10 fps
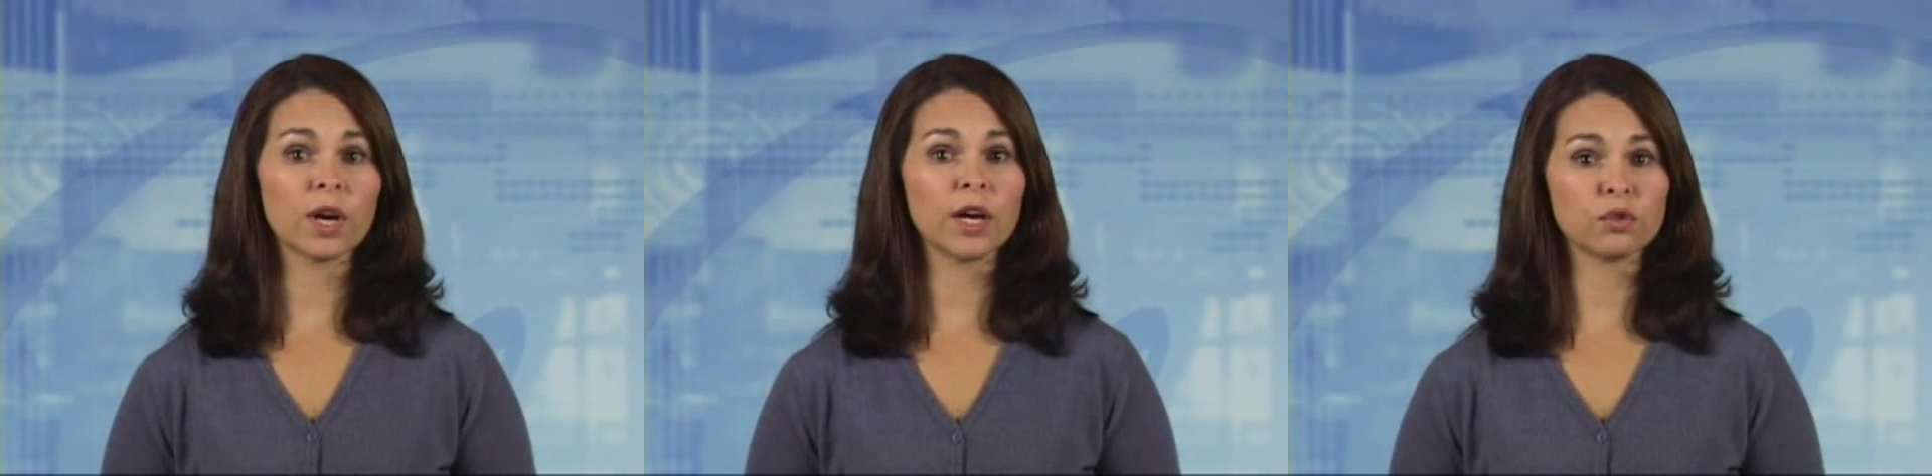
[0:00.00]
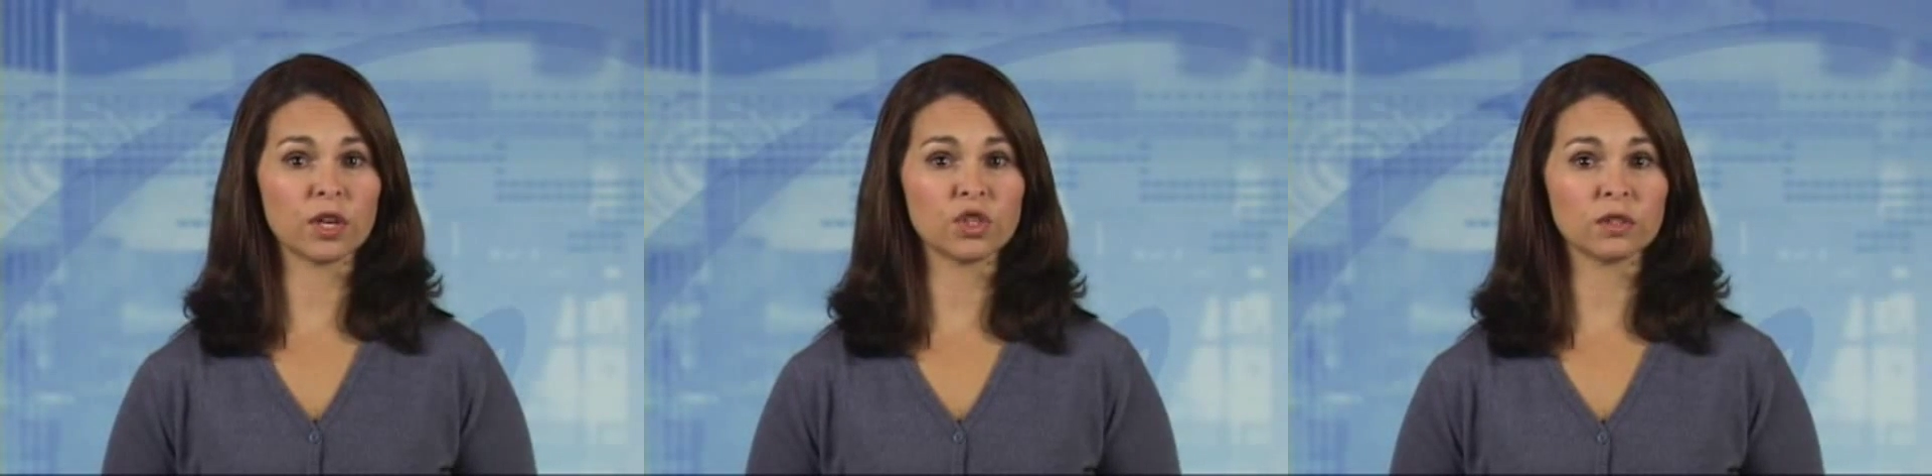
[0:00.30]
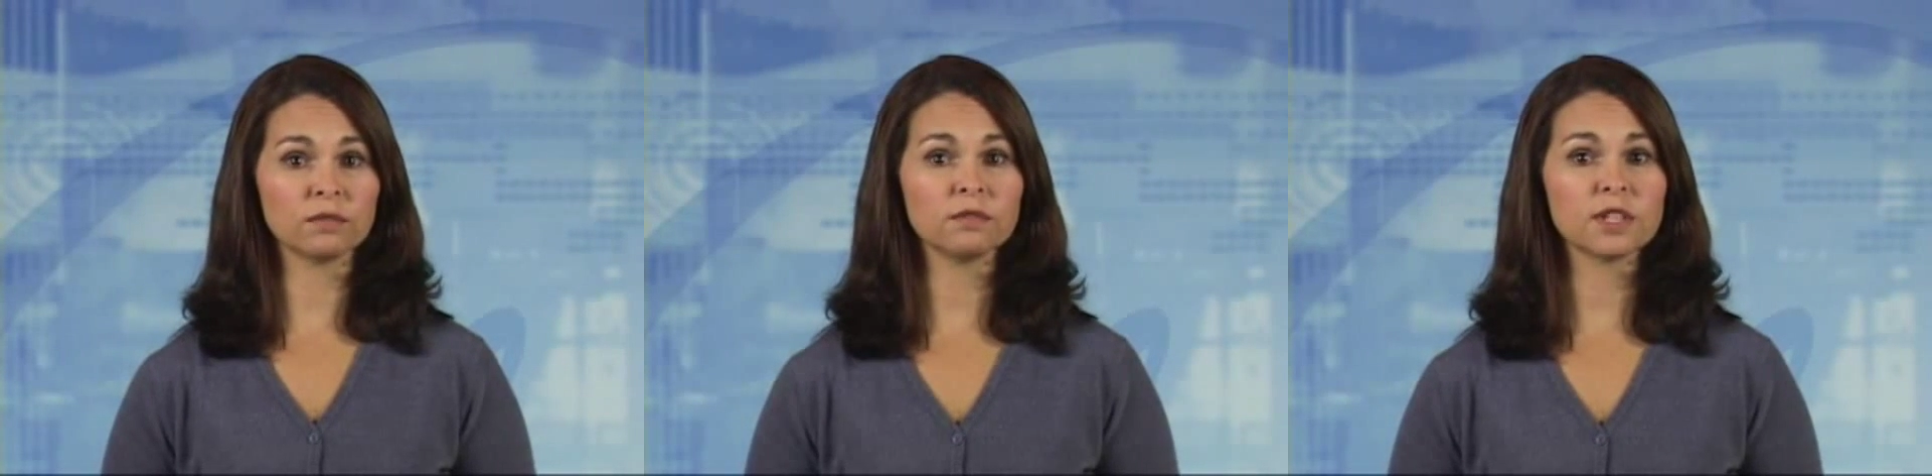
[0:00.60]

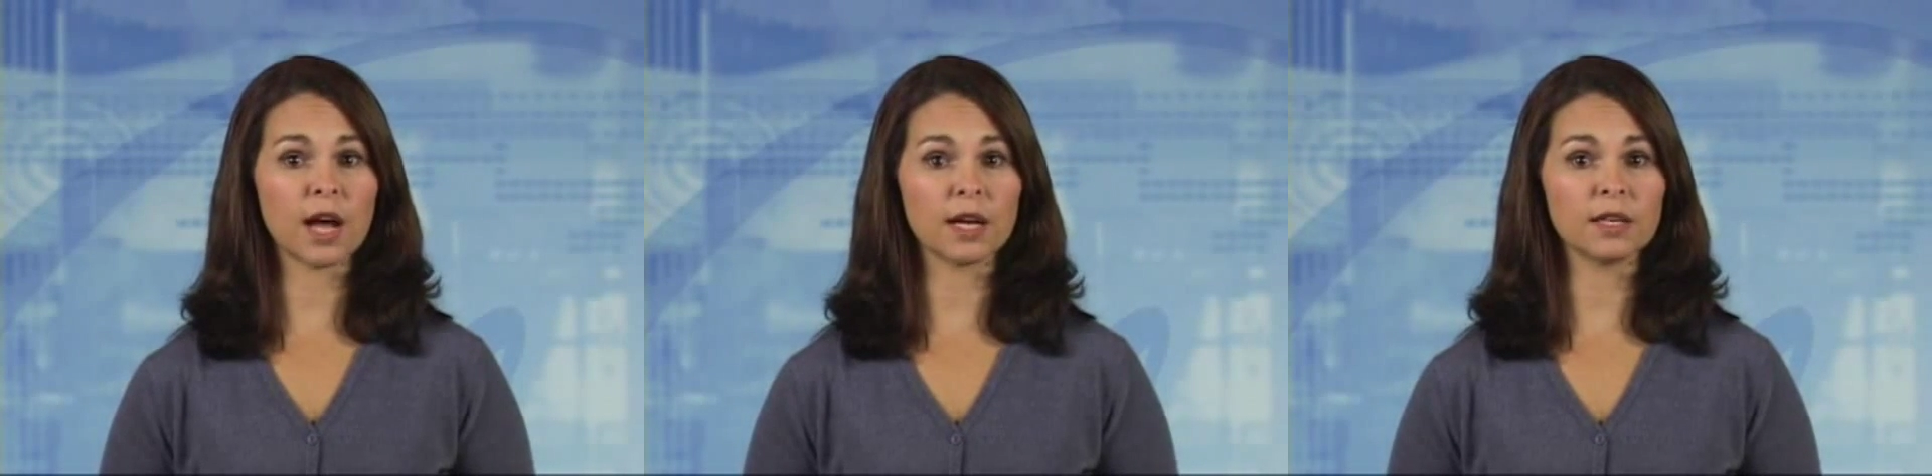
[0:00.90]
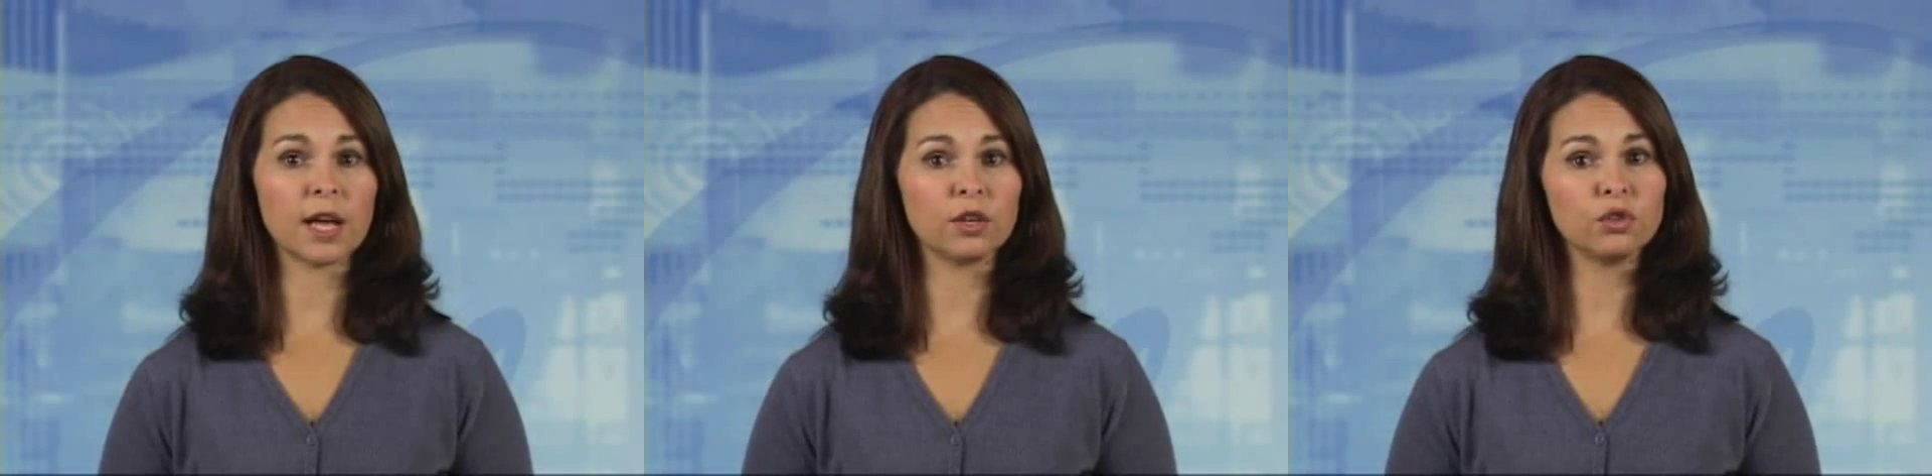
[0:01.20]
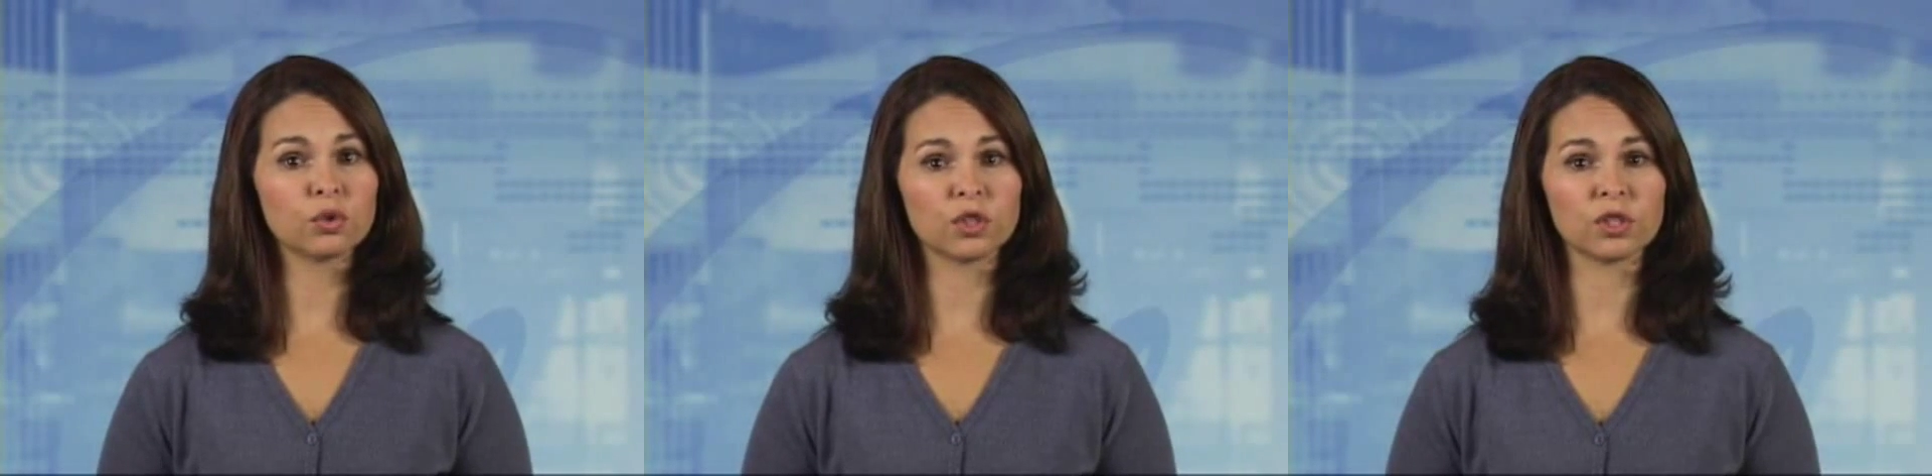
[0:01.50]
hydration, diet, and
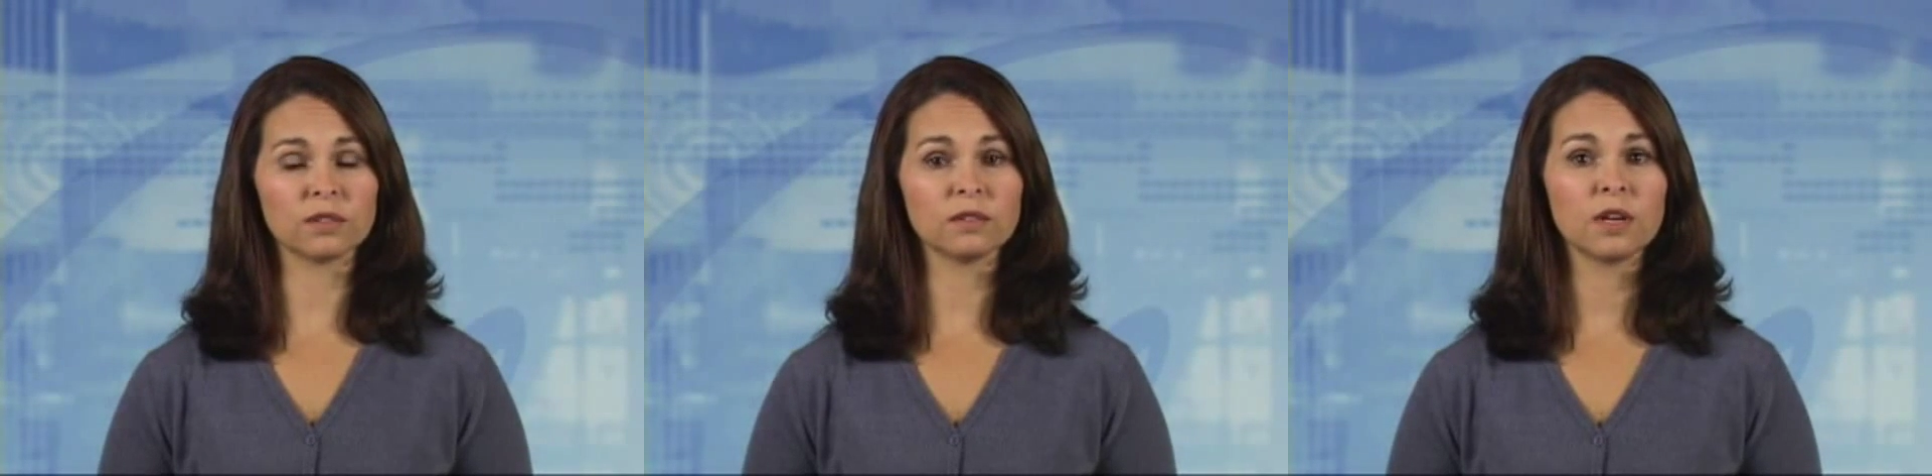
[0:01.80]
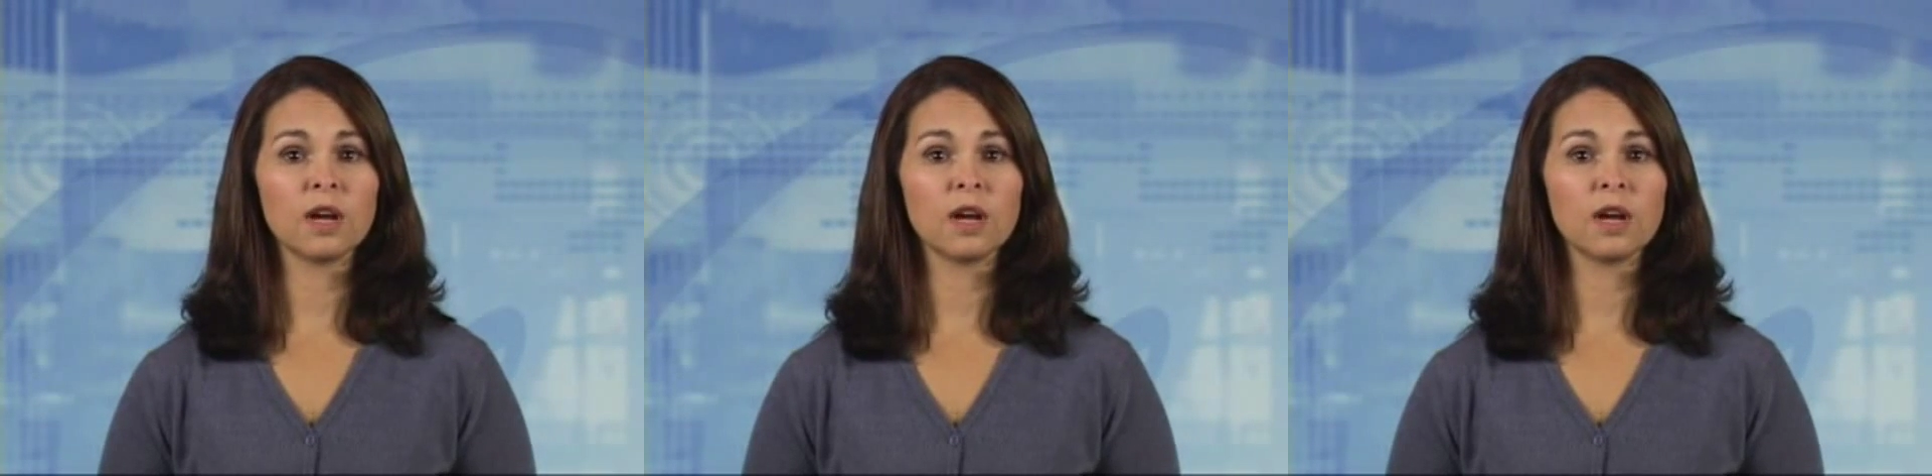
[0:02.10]
nutrition,